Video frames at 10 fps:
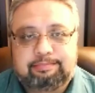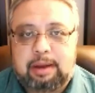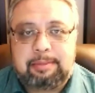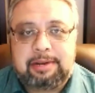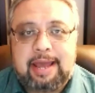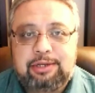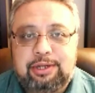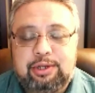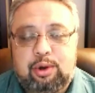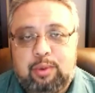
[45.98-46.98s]
Mom and dad
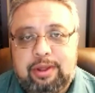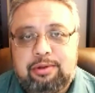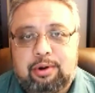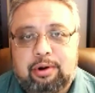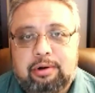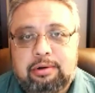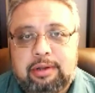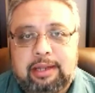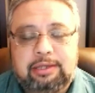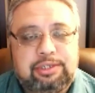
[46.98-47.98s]
couldn't go with her
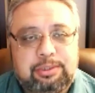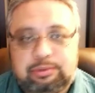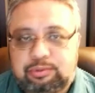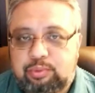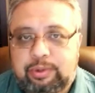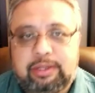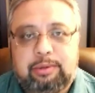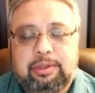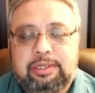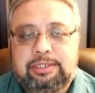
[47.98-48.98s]
and she was really
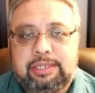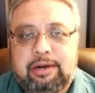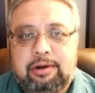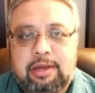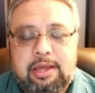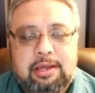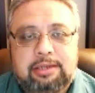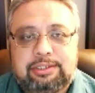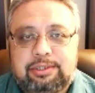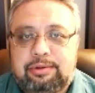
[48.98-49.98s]
really scared.
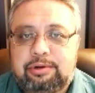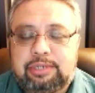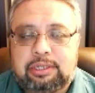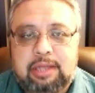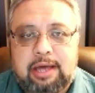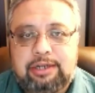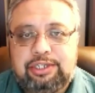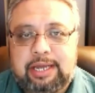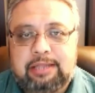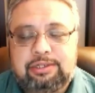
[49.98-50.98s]
So there's a lot of
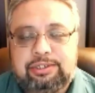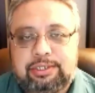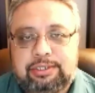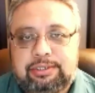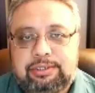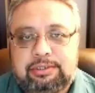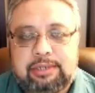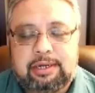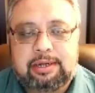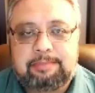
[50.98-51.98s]
challenges
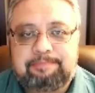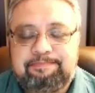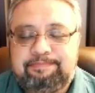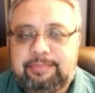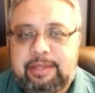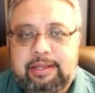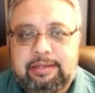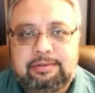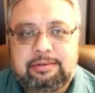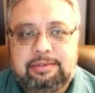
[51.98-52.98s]
um, that
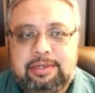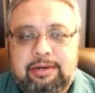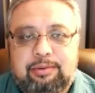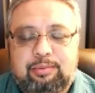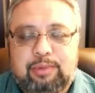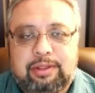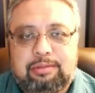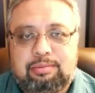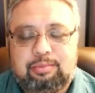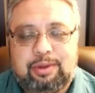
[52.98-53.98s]
you know with
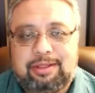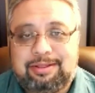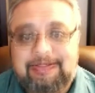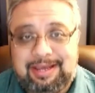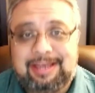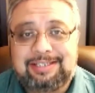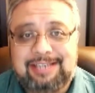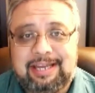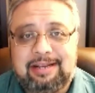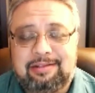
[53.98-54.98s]
with kids
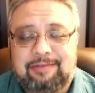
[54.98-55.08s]
getting the